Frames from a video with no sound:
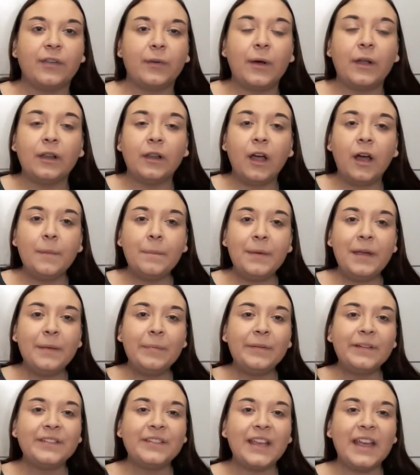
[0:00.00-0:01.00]
So a lot of
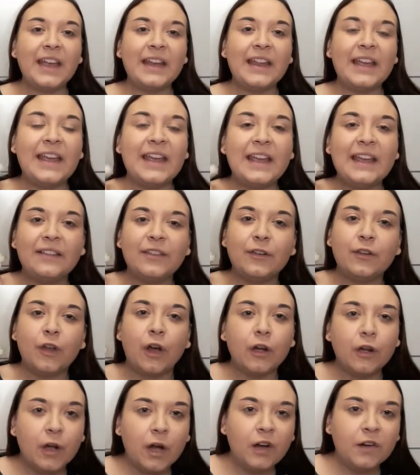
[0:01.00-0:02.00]
people are saying he's a
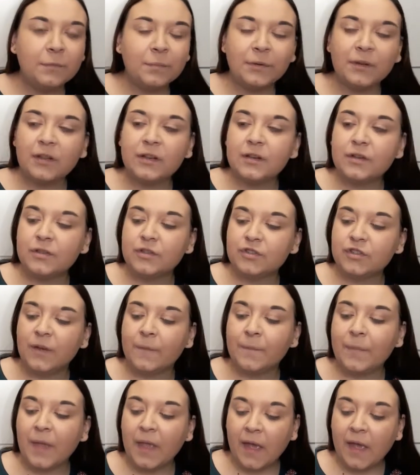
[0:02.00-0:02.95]
knockoff plush,